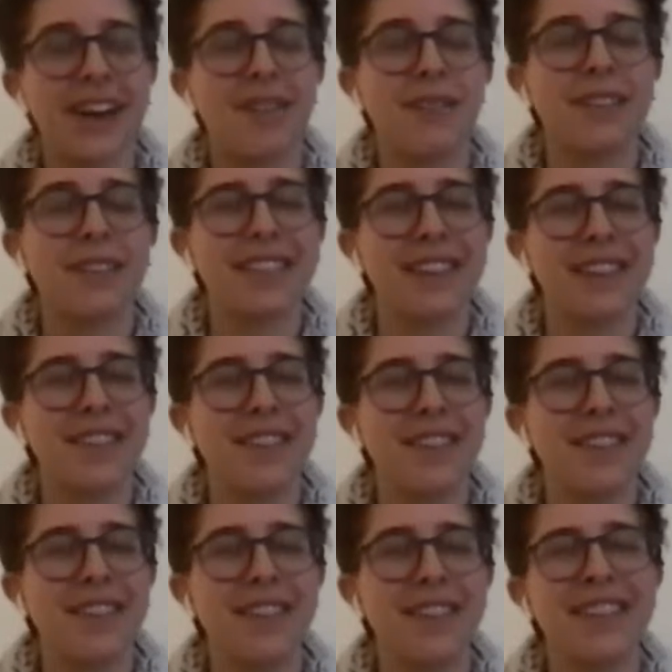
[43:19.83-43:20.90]
yeah, once I
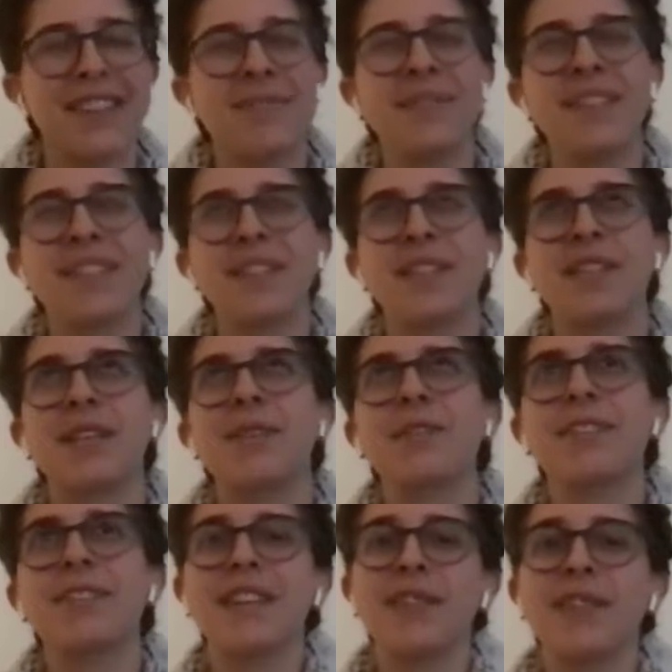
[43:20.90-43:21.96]
found this position, it
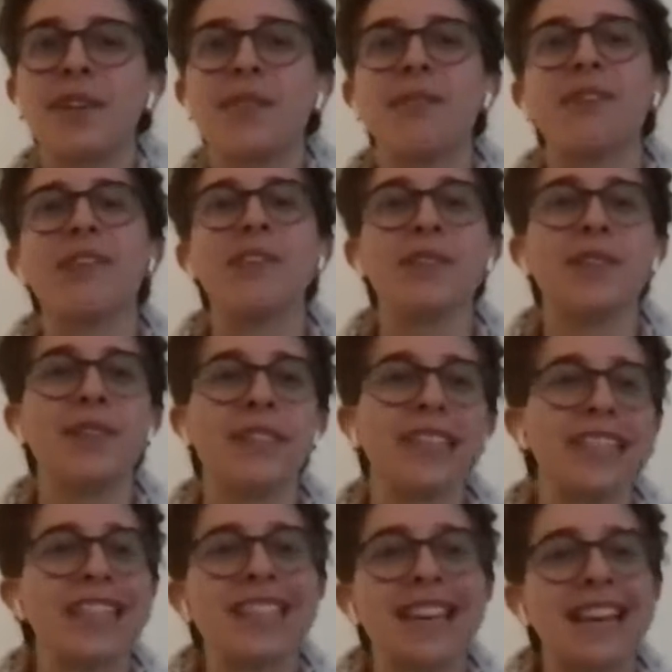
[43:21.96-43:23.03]
was like doing research
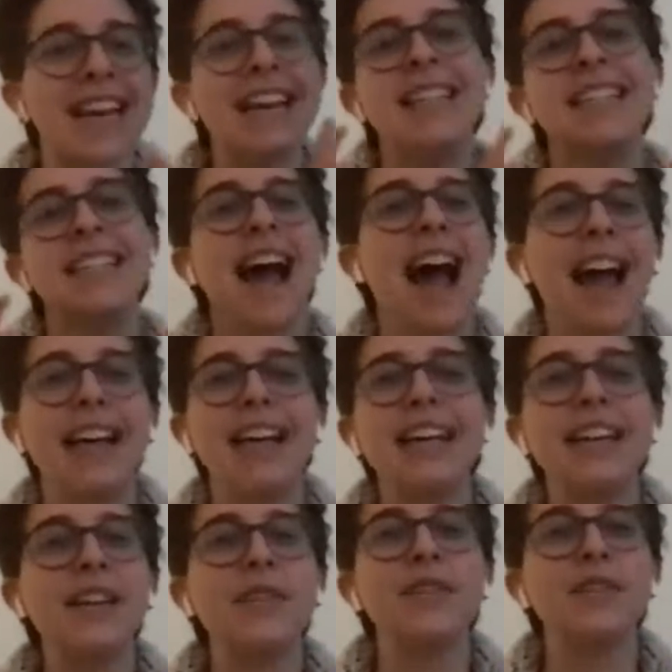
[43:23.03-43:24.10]
at this like
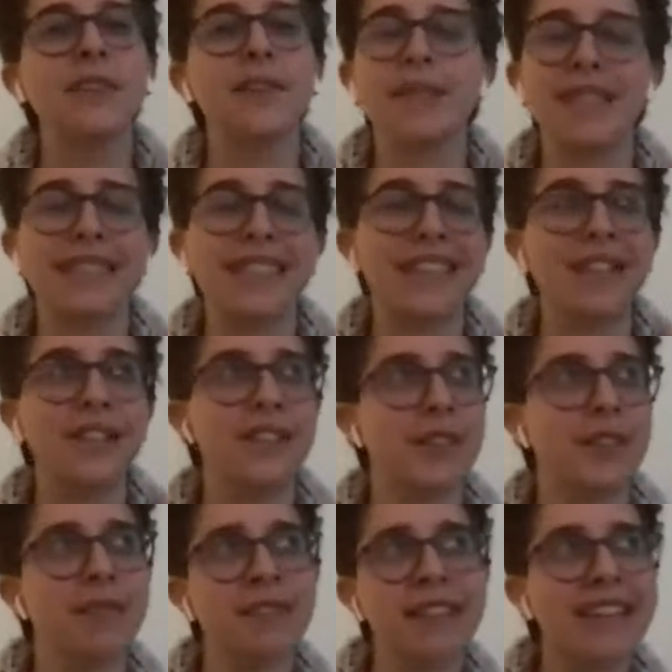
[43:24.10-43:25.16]
tiny university in
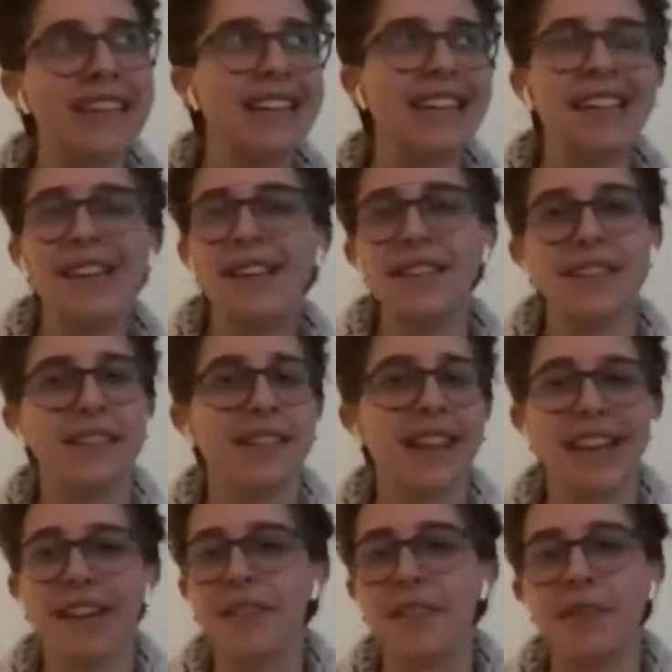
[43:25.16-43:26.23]
Germany. So
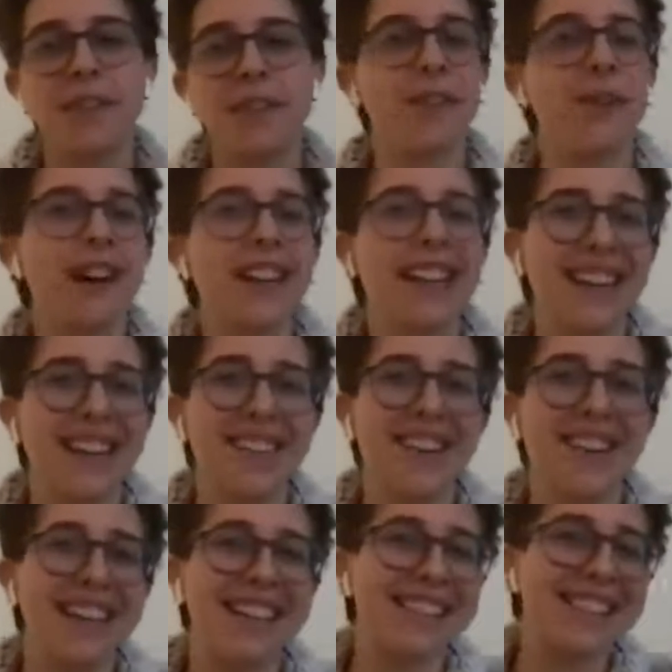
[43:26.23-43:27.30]
like if you really want like a
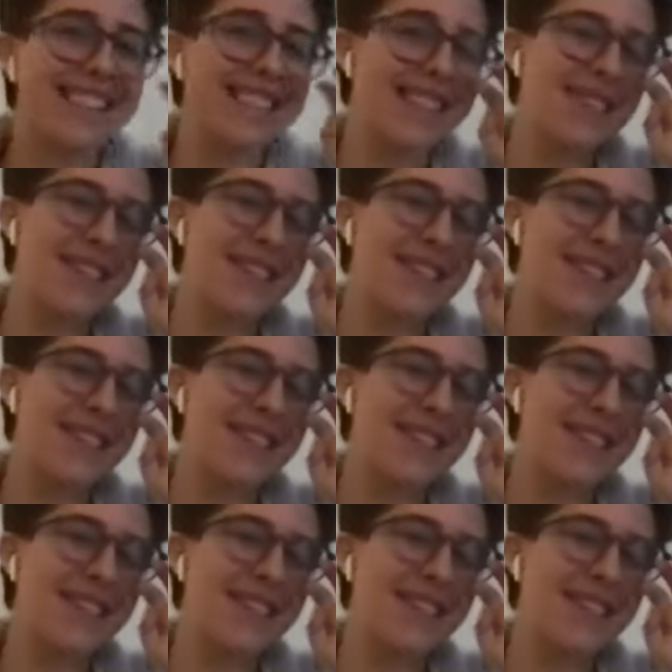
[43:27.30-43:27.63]
wild and